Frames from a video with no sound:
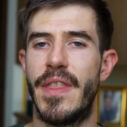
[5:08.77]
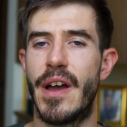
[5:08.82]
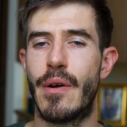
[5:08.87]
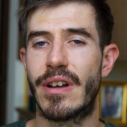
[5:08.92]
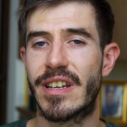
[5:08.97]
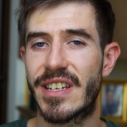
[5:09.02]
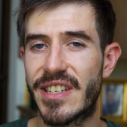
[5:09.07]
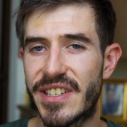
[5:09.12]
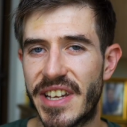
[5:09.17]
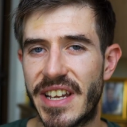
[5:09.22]
There
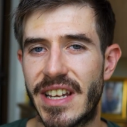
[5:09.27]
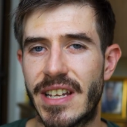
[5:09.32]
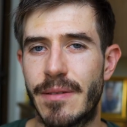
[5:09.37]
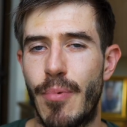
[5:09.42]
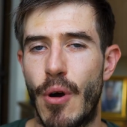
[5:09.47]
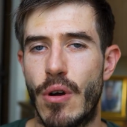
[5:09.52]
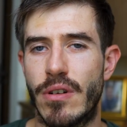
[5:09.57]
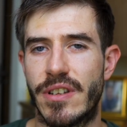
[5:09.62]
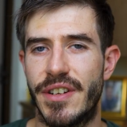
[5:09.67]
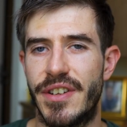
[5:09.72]
are 6
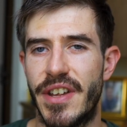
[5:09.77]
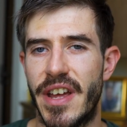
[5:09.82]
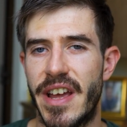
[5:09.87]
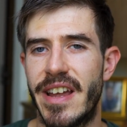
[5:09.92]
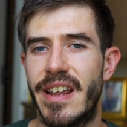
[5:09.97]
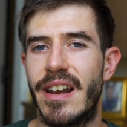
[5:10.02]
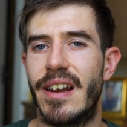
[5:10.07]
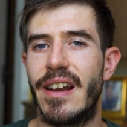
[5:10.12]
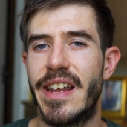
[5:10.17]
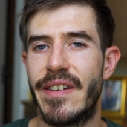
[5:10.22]
boats a
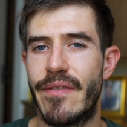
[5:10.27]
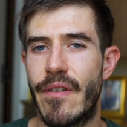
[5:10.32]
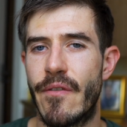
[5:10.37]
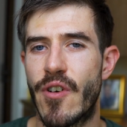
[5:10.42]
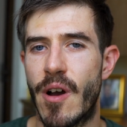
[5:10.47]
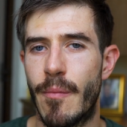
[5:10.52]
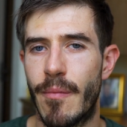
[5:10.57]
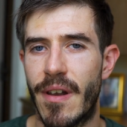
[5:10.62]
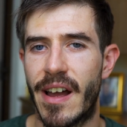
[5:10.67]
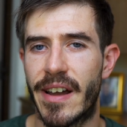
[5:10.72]
day leaving
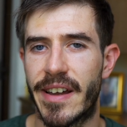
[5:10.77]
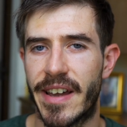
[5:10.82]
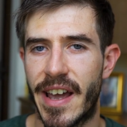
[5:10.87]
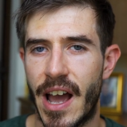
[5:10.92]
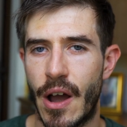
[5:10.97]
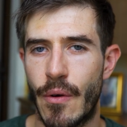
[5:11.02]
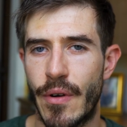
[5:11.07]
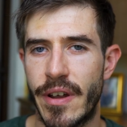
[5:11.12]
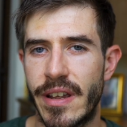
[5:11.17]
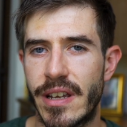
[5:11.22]
from
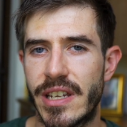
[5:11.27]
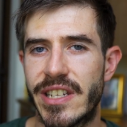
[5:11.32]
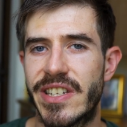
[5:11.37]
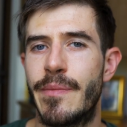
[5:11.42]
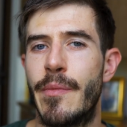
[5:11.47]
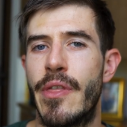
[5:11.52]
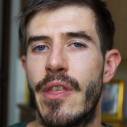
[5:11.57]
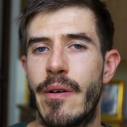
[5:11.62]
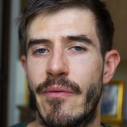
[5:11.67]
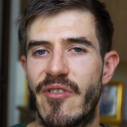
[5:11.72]
Langkawi,
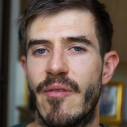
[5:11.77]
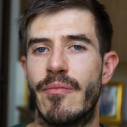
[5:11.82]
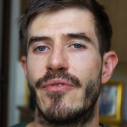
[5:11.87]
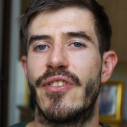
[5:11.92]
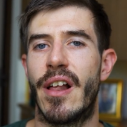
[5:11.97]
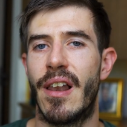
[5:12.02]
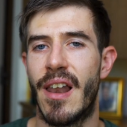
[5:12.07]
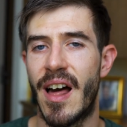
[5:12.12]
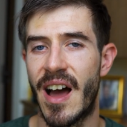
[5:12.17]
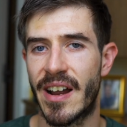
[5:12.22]
some of them from
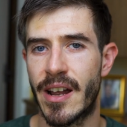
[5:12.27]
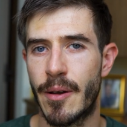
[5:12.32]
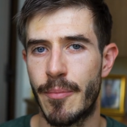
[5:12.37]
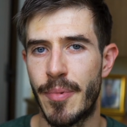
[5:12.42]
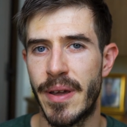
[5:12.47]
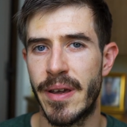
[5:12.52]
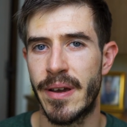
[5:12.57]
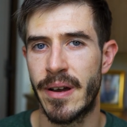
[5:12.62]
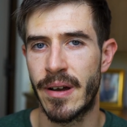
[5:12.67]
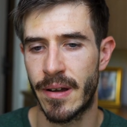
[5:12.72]
Talaga
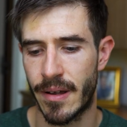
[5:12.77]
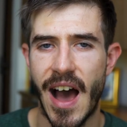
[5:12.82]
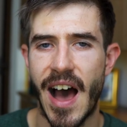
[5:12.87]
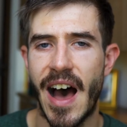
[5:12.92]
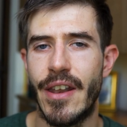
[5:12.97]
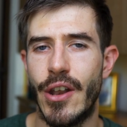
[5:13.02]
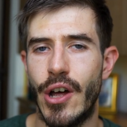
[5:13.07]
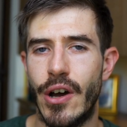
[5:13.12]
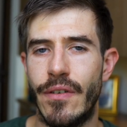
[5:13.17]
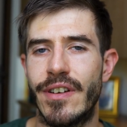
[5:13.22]
Pier
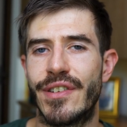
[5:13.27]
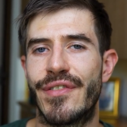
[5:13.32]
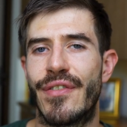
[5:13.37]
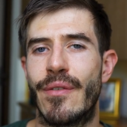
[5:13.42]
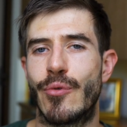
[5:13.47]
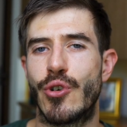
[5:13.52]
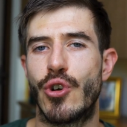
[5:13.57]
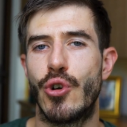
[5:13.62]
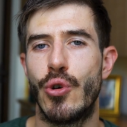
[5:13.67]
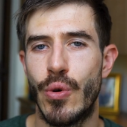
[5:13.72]
and others
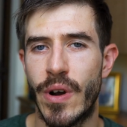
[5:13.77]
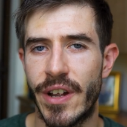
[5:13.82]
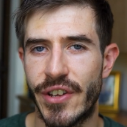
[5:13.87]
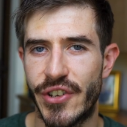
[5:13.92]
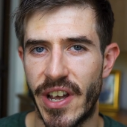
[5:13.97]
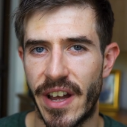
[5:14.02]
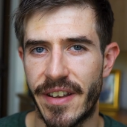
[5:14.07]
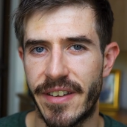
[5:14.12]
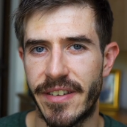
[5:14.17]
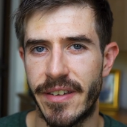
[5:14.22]
from Kua
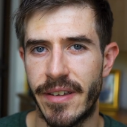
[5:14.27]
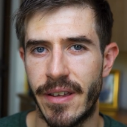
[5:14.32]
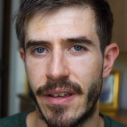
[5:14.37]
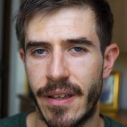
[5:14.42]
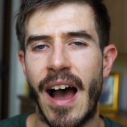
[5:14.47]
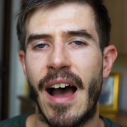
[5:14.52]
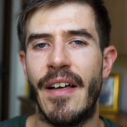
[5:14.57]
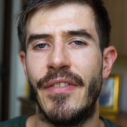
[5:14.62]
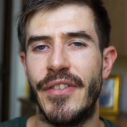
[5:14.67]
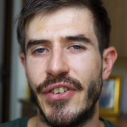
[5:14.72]
Jetty.
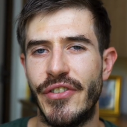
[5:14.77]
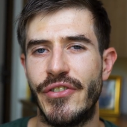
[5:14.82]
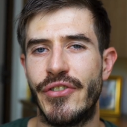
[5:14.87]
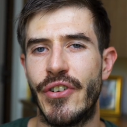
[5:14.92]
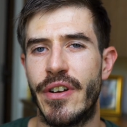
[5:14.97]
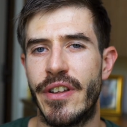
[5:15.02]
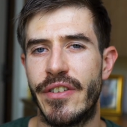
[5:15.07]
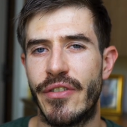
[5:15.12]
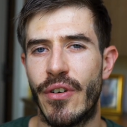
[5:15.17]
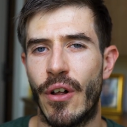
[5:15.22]
And these
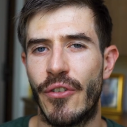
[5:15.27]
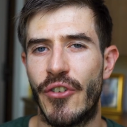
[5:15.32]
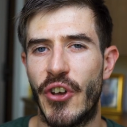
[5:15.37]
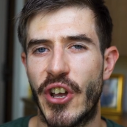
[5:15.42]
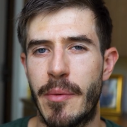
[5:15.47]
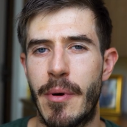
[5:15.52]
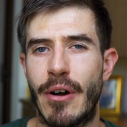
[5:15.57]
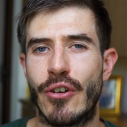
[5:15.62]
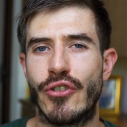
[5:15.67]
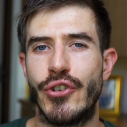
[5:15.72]
journeys all
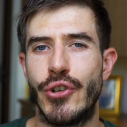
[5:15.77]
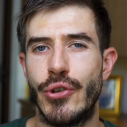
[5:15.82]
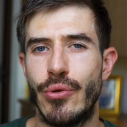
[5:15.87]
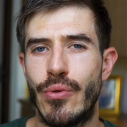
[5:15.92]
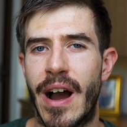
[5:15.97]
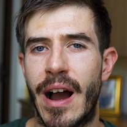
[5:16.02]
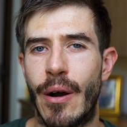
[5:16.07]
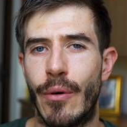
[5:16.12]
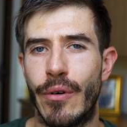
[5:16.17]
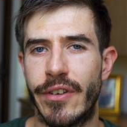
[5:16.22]
take about 2
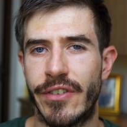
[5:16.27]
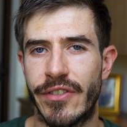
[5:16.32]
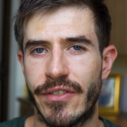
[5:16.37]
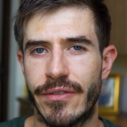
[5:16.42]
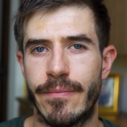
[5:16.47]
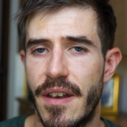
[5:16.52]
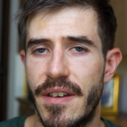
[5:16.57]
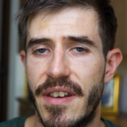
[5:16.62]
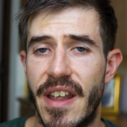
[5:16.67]
hours.